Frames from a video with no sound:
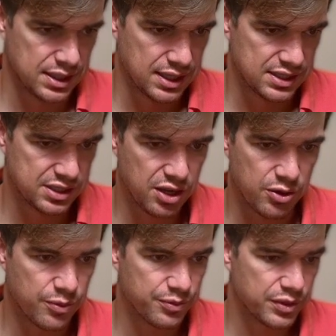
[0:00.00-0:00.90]

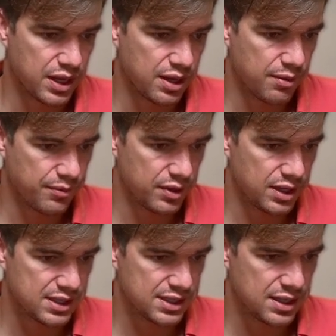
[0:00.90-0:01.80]
So
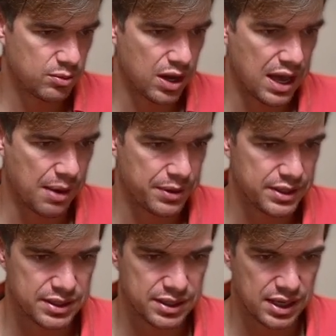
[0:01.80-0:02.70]
let's see what
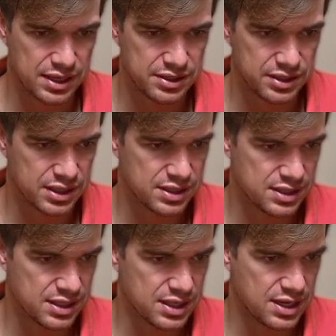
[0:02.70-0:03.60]
happened. As you can
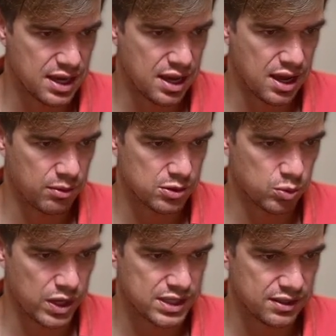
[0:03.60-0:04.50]
see, I was
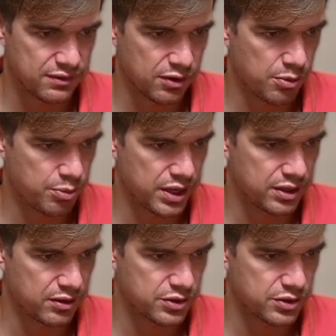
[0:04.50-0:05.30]
waiting for a break of